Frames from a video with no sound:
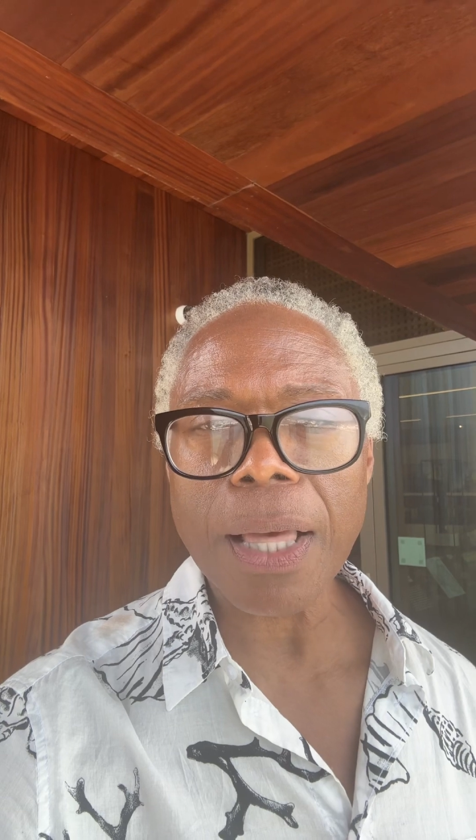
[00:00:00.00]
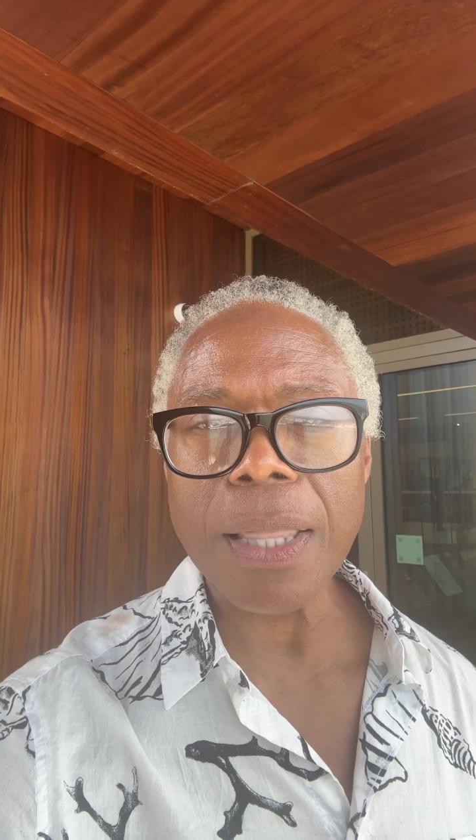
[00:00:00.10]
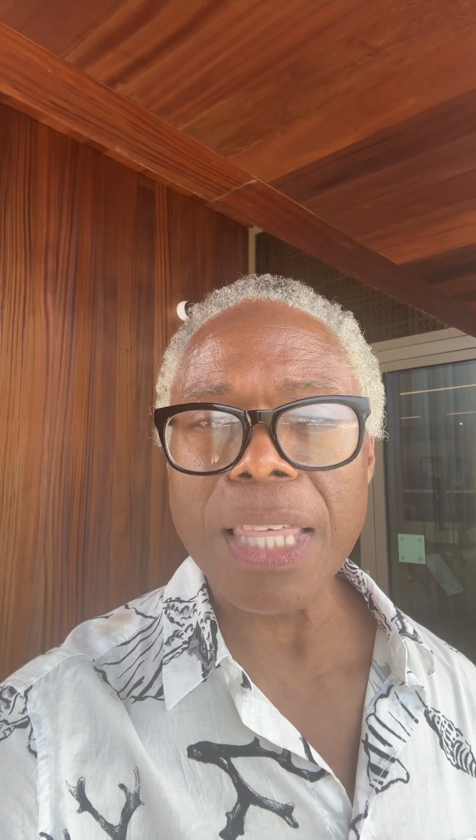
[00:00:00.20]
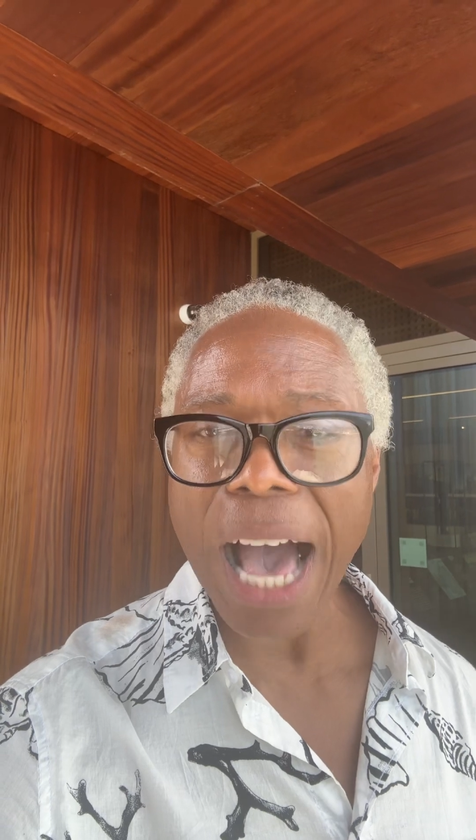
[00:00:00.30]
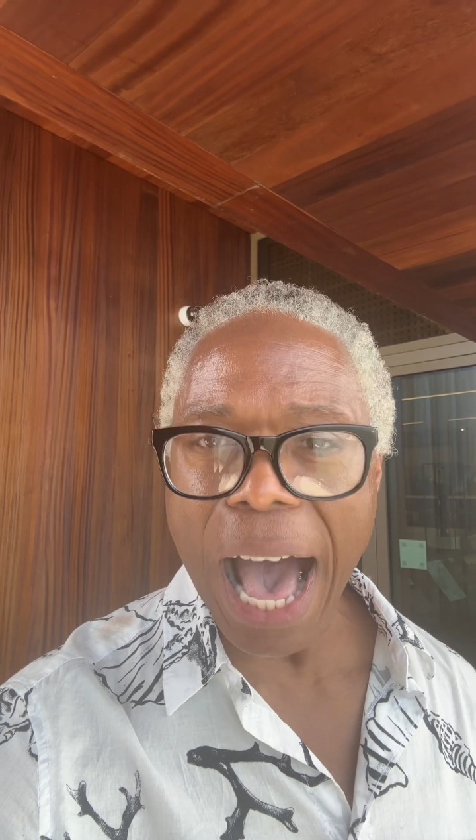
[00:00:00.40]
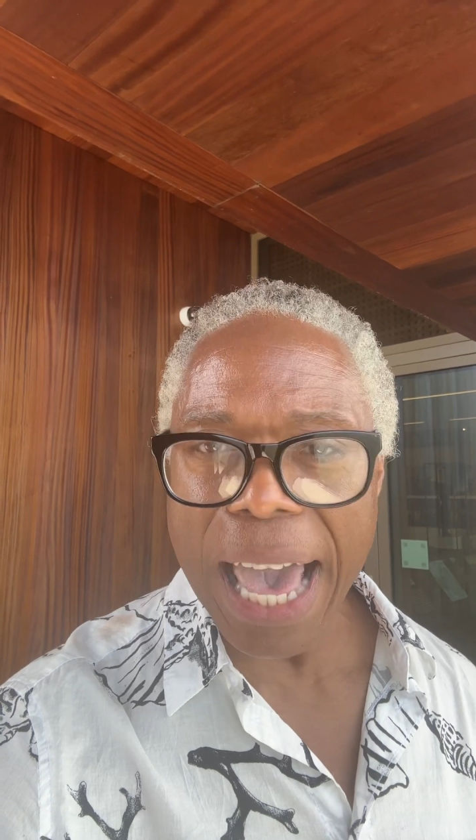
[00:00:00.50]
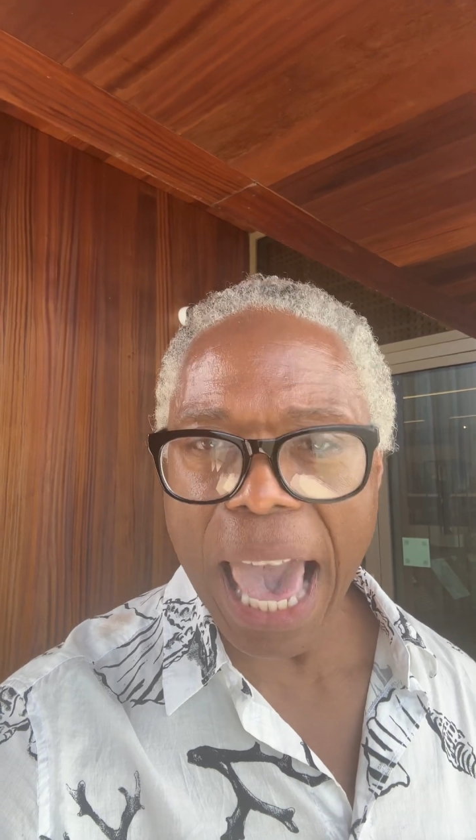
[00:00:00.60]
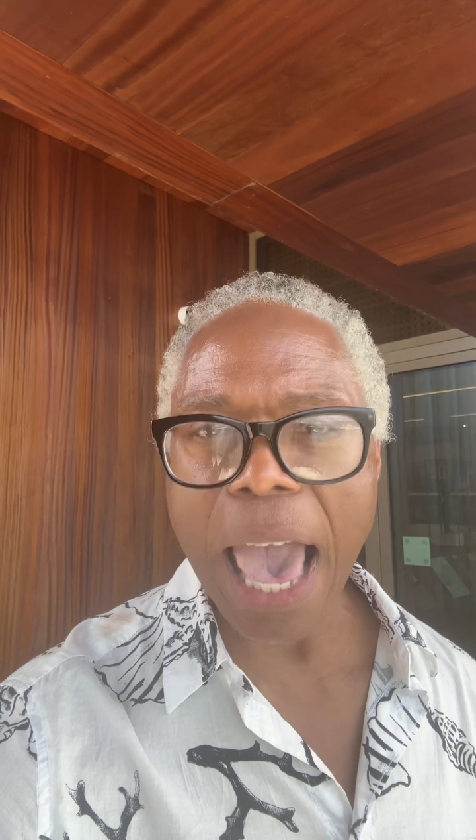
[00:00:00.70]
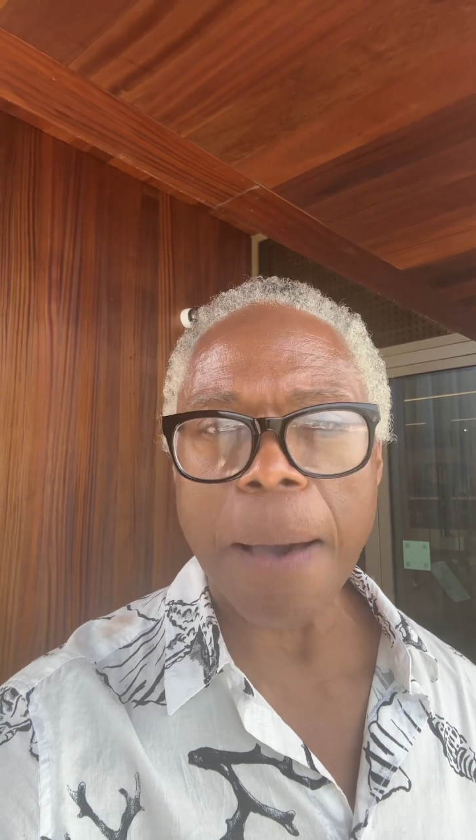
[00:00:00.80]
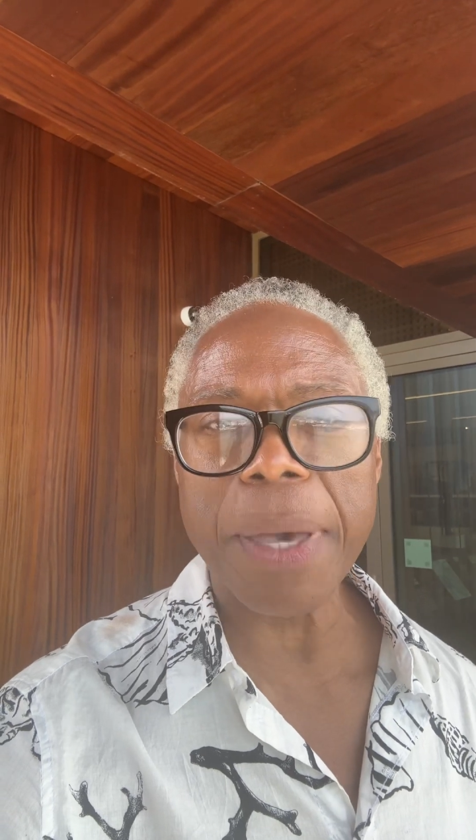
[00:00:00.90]
The
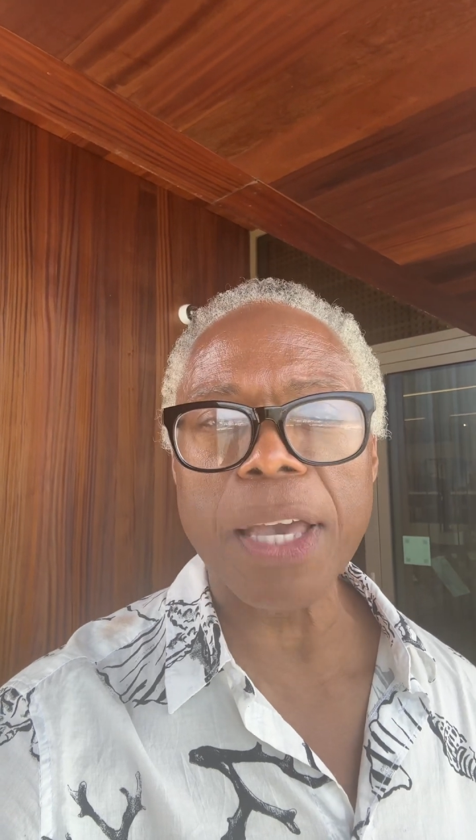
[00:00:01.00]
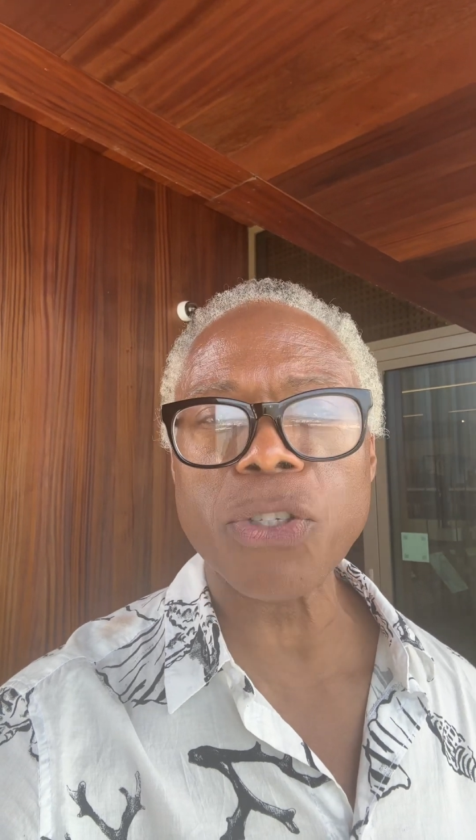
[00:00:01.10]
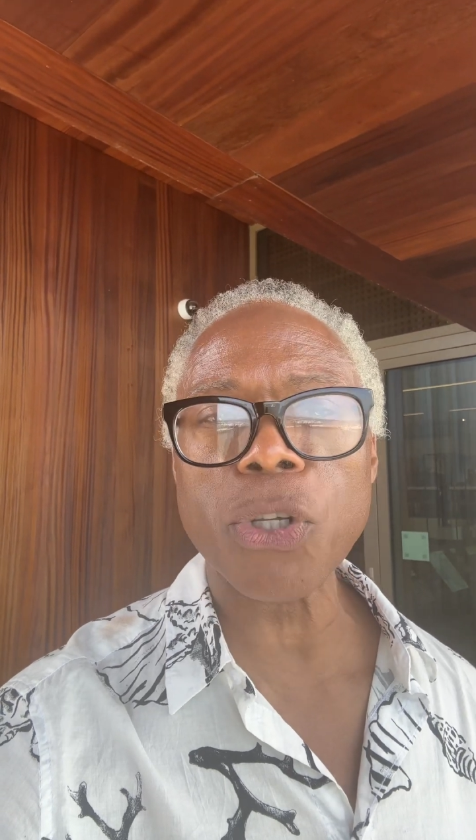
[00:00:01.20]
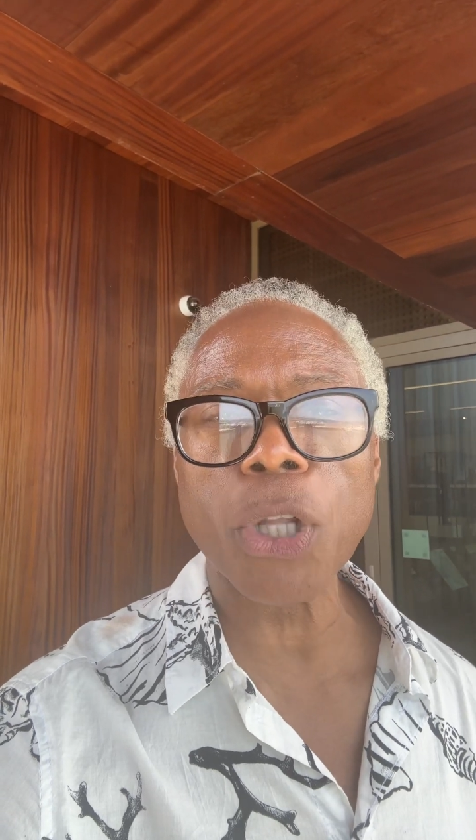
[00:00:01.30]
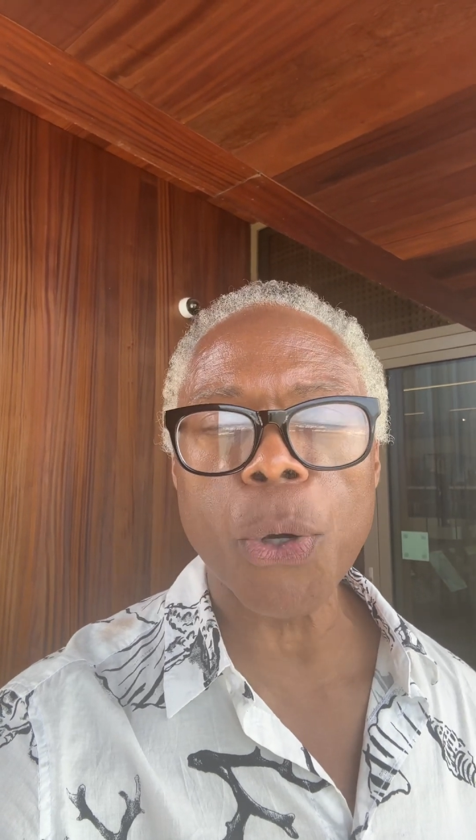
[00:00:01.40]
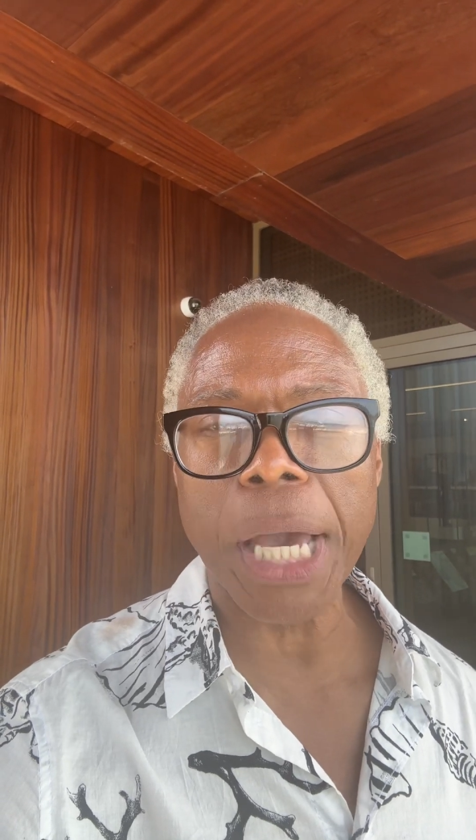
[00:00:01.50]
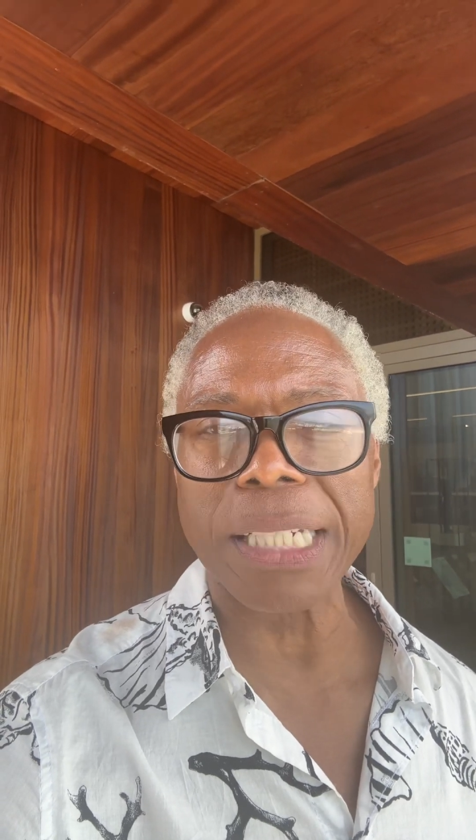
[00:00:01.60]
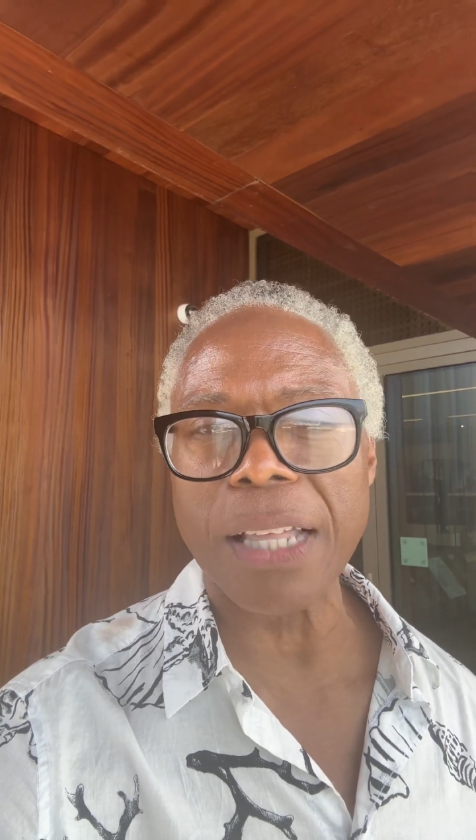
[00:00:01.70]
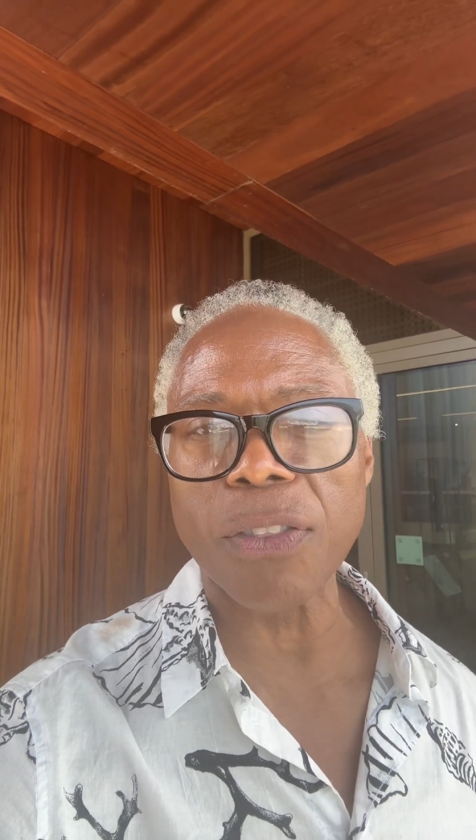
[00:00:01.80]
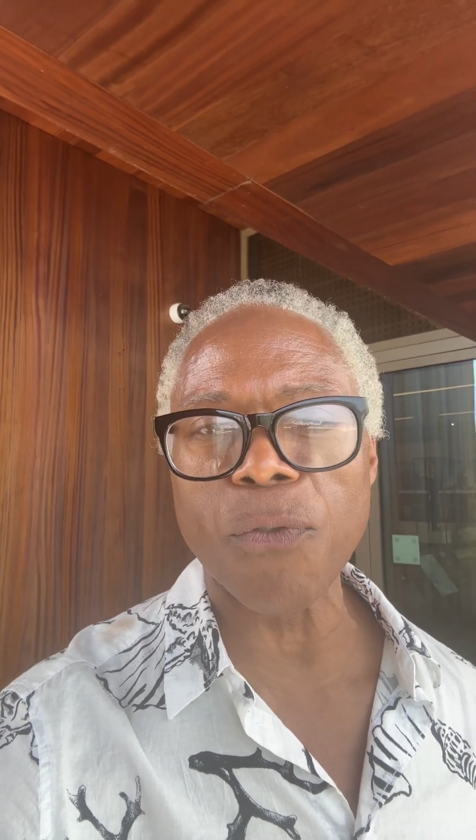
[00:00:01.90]
IAAM is located at the